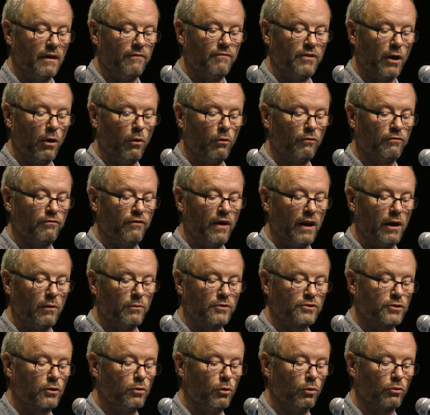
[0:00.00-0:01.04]
If the old fellow
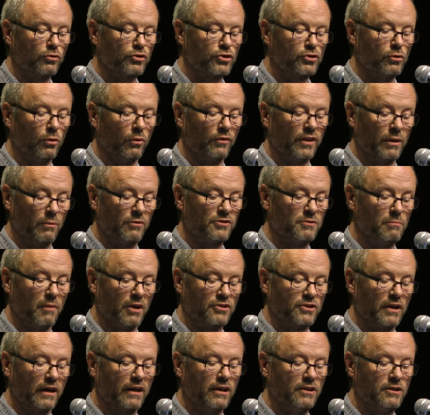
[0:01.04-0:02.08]
was caught short, there wasn't
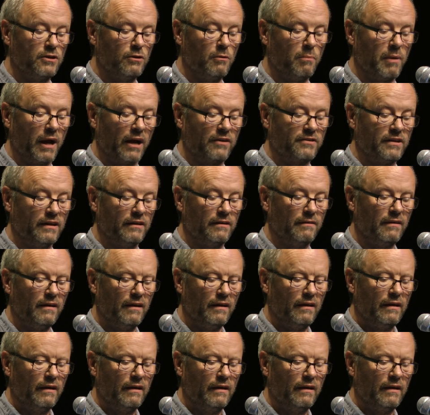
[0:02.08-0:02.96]
much I could do about it.